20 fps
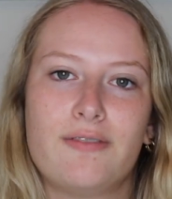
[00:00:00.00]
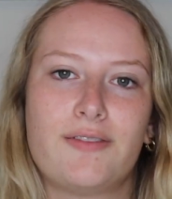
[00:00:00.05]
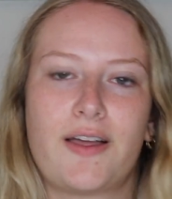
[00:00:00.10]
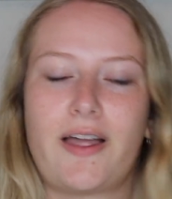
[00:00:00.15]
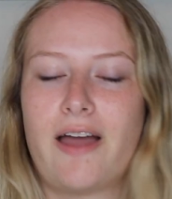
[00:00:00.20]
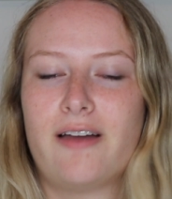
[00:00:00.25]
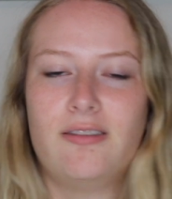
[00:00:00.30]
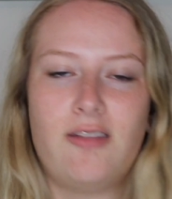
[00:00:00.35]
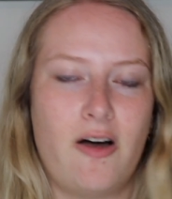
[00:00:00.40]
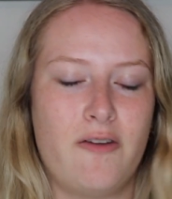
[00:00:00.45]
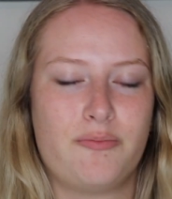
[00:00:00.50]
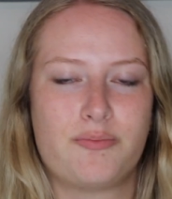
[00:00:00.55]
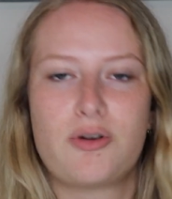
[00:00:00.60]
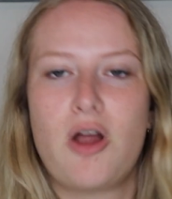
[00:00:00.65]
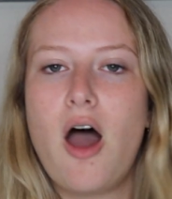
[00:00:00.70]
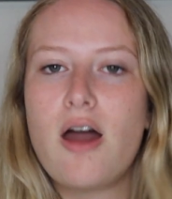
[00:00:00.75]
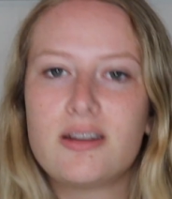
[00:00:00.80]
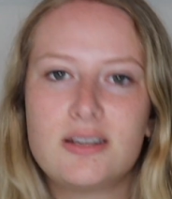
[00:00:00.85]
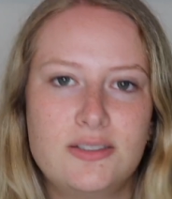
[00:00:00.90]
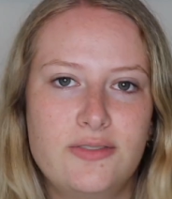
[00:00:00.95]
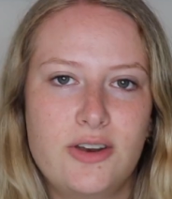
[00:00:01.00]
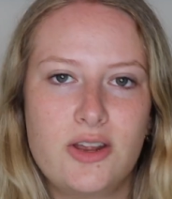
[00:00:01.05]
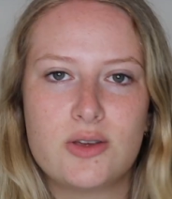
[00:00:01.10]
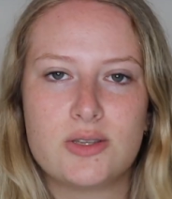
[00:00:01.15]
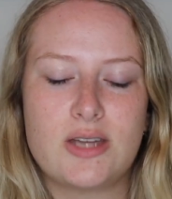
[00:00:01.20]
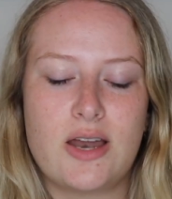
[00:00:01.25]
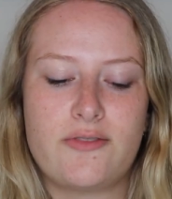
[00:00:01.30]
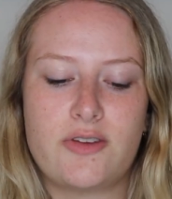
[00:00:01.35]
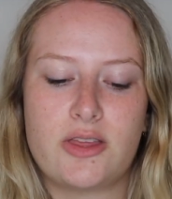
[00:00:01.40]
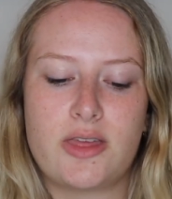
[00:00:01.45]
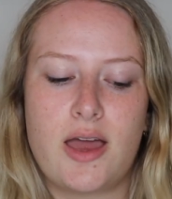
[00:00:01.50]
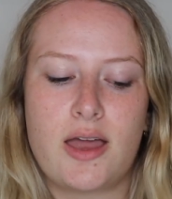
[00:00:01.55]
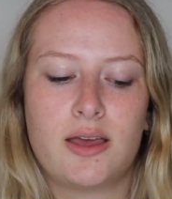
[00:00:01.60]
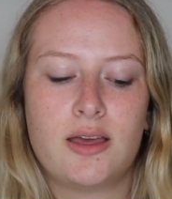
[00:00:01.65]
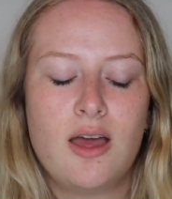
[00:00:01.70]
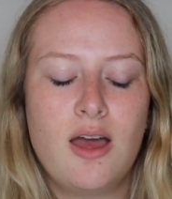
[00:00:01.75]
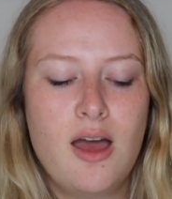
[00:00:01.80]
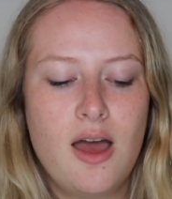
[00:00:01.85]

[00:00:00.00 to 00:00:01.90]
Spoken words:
Like, I love product videos and everything.